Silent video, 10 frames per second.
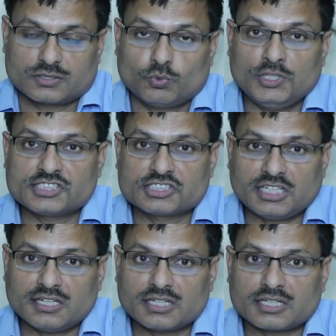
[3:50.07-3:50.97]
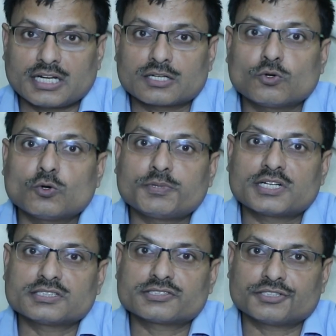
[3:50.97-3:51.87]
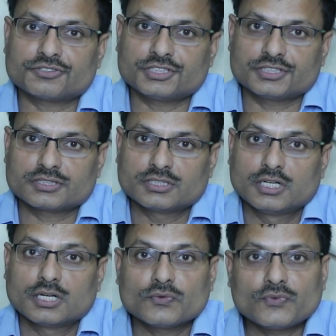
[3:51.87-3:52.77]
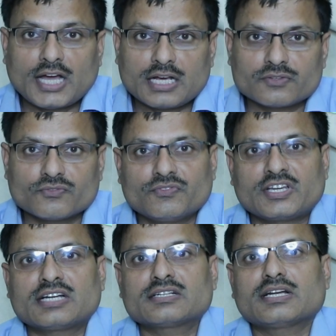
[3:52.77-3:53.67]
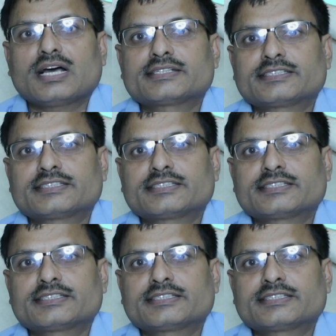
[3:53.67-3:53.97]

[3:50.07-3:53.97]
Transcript: Which children can go for the surgery? Where we can